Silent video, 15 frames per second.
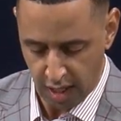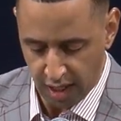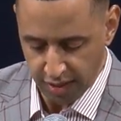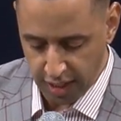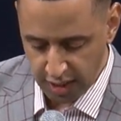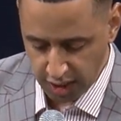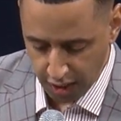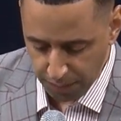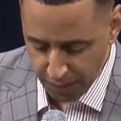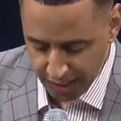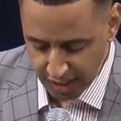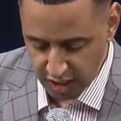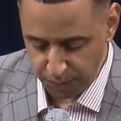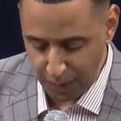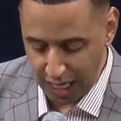This can be
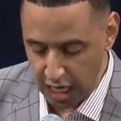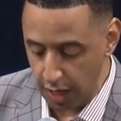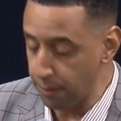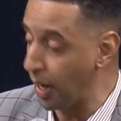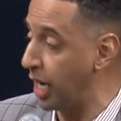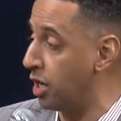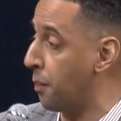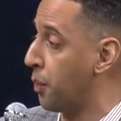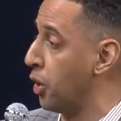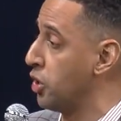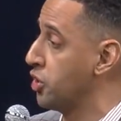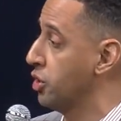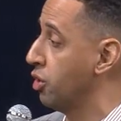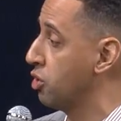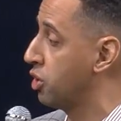inspired by your
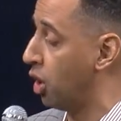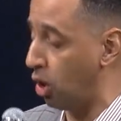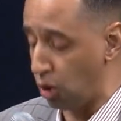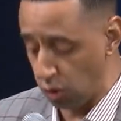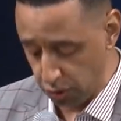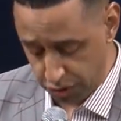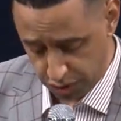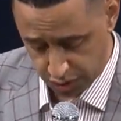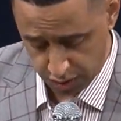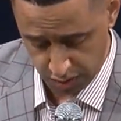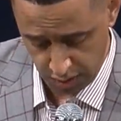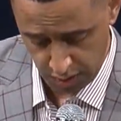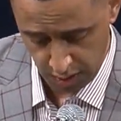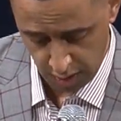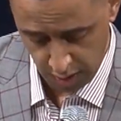personal goals,
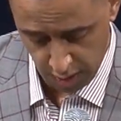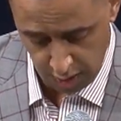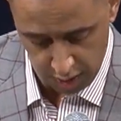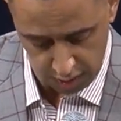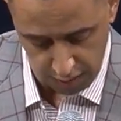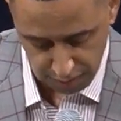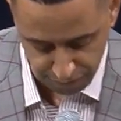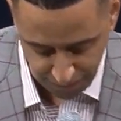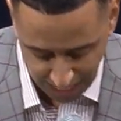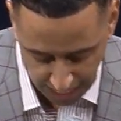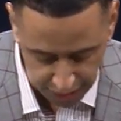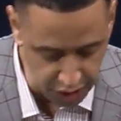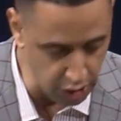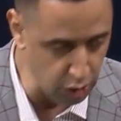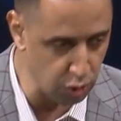your
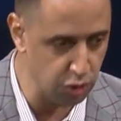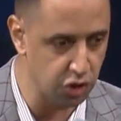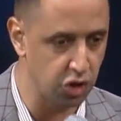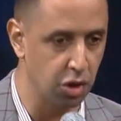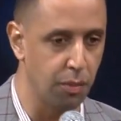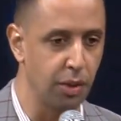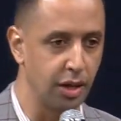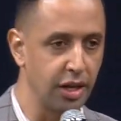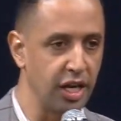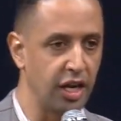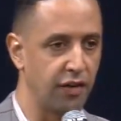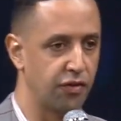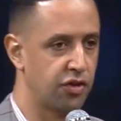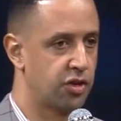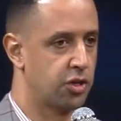values, your
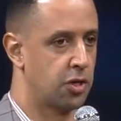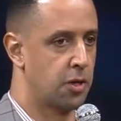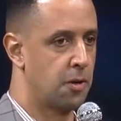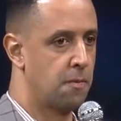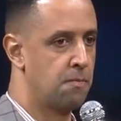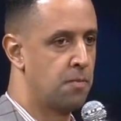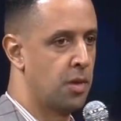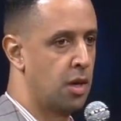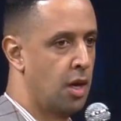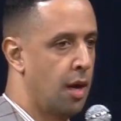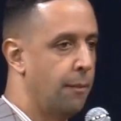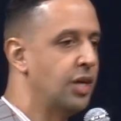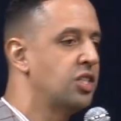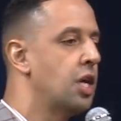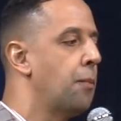beliefs.
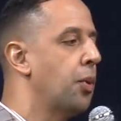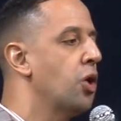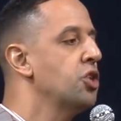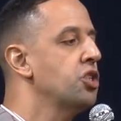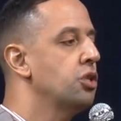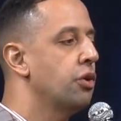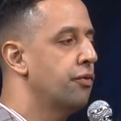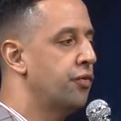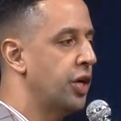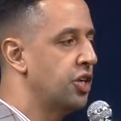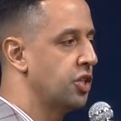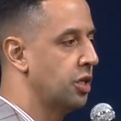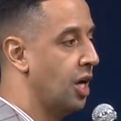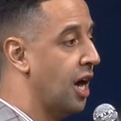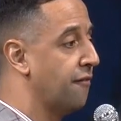But see, personal
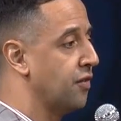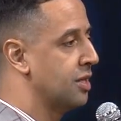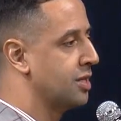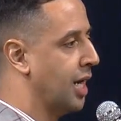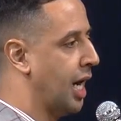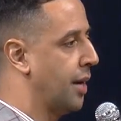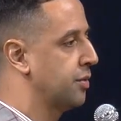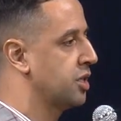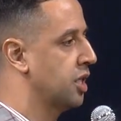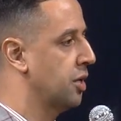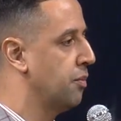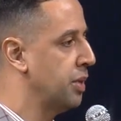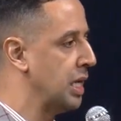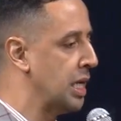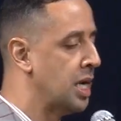vision oftentimes can
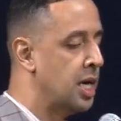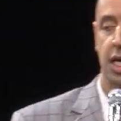be,